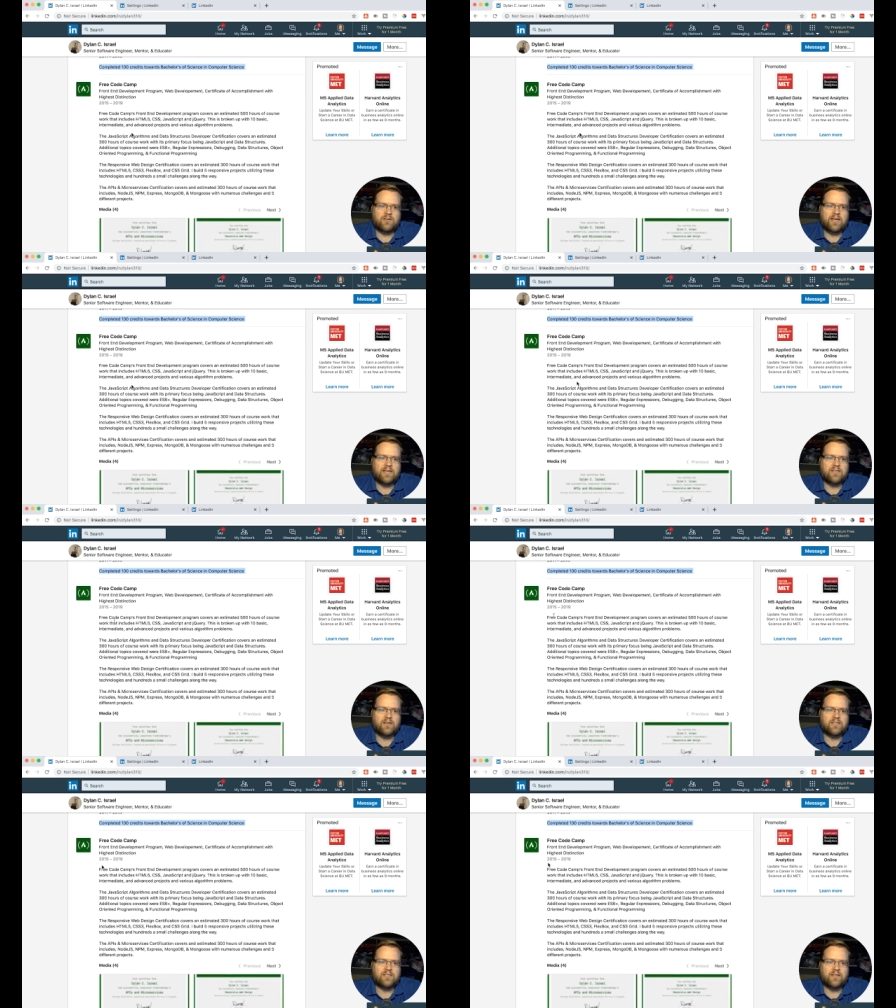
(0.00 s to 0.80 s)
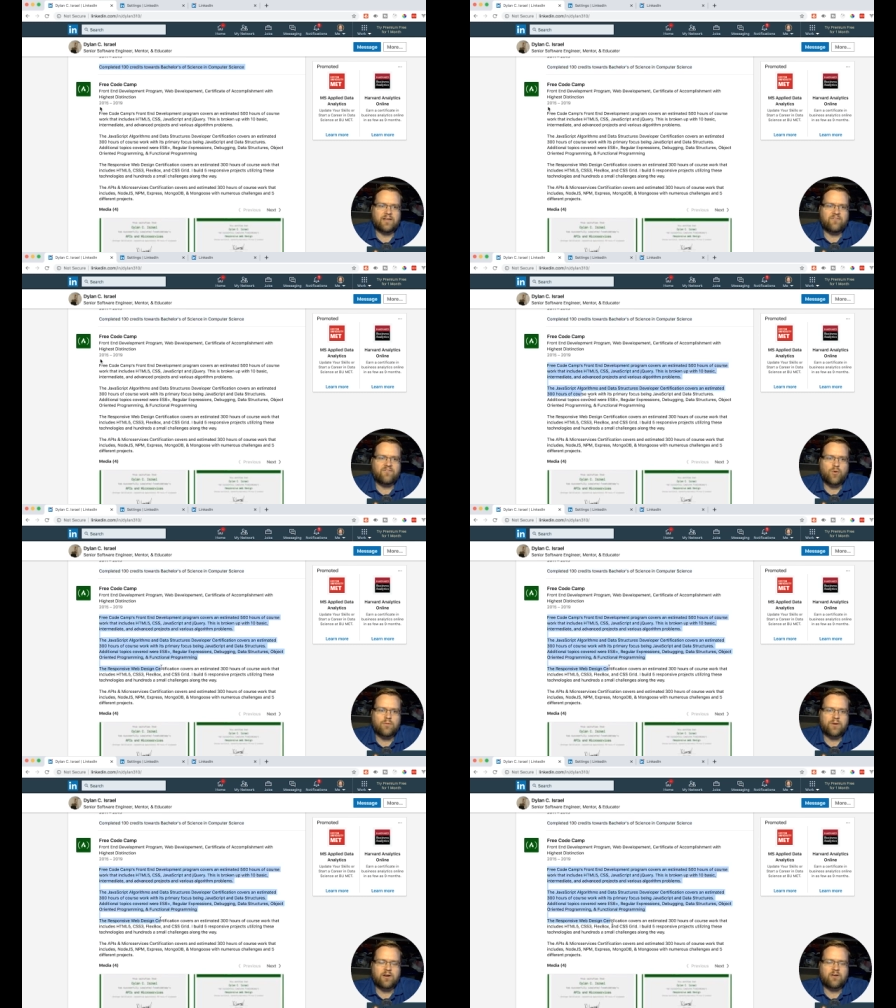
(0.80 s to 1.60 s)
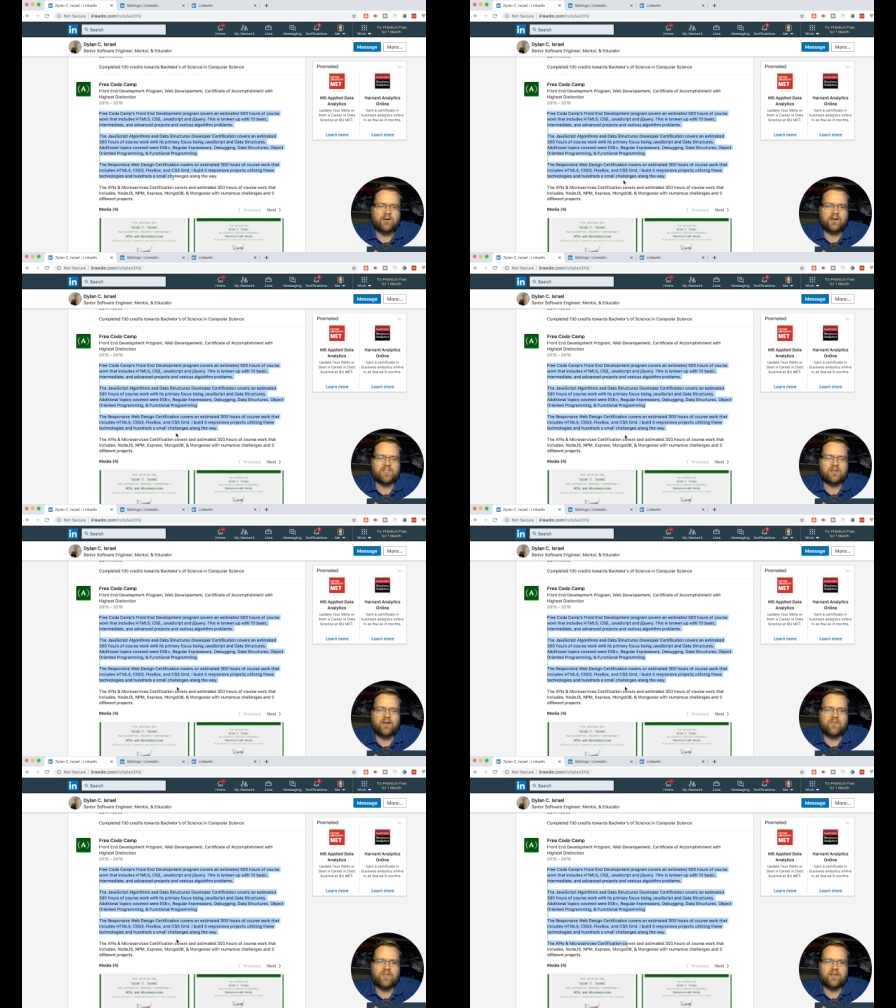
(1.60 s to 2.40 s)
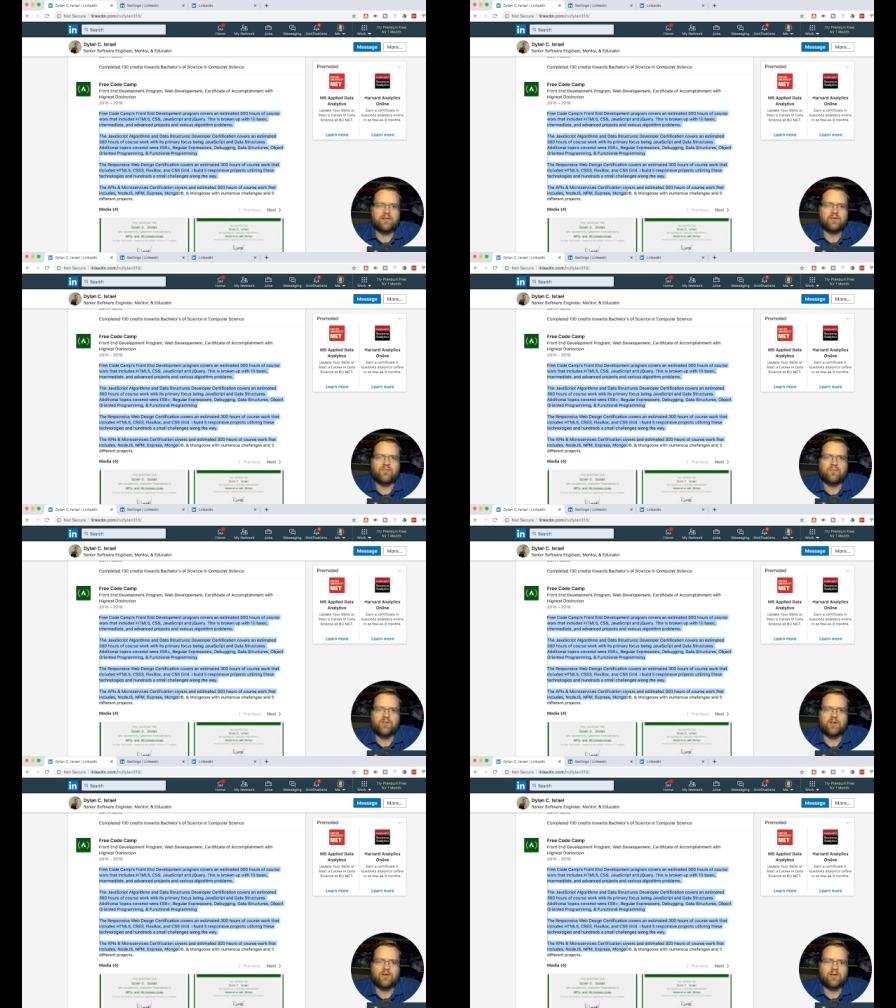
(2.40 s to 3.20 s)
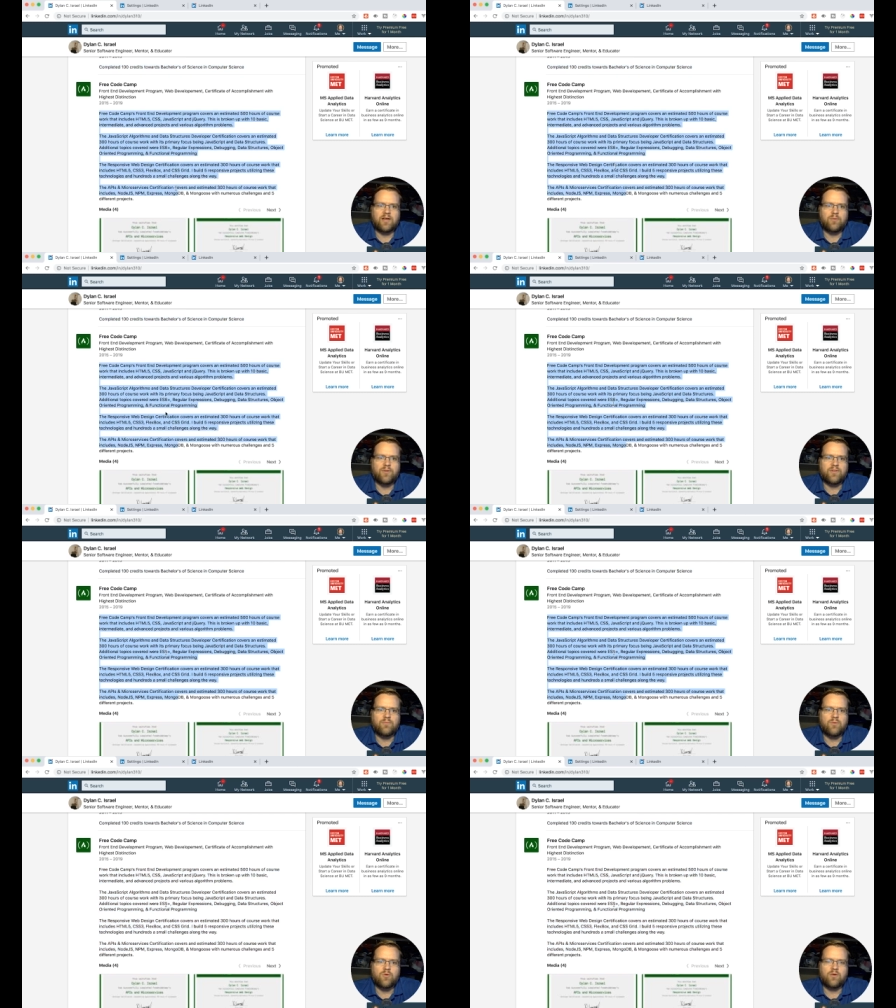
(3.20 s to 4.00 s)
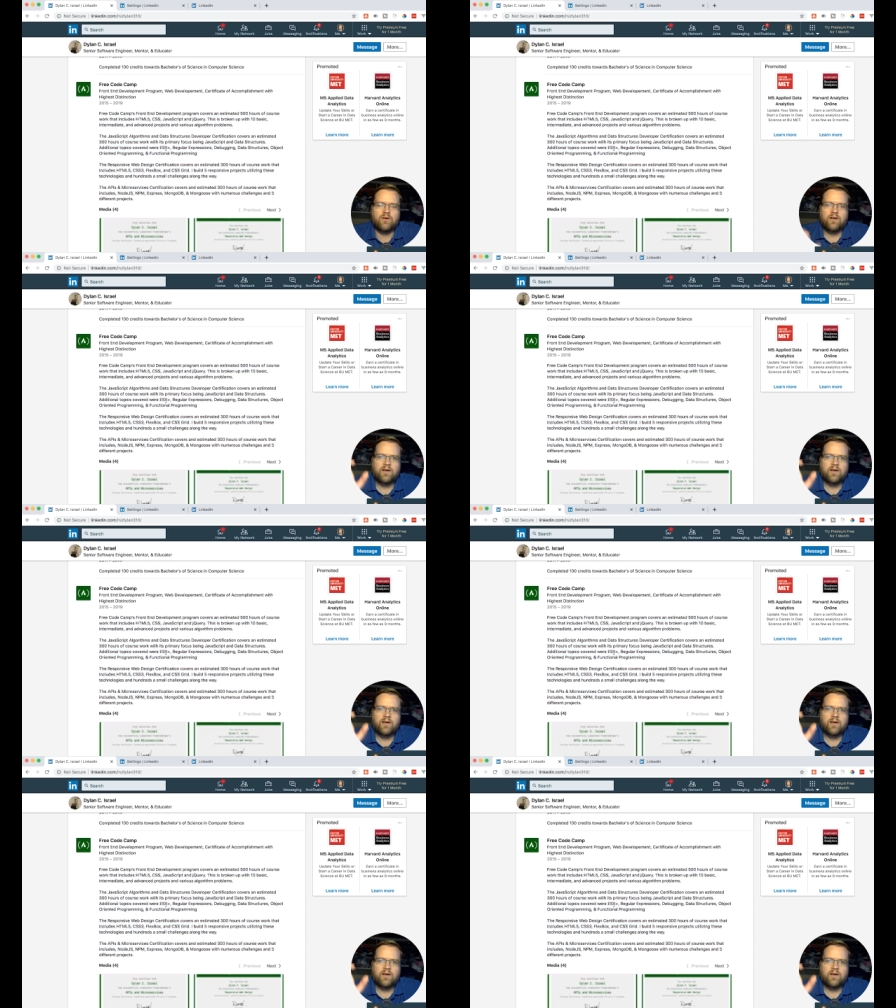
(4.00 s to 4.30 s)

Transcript: He has a, uh, like four paragraphs and everything he learned from Free Code Camp with more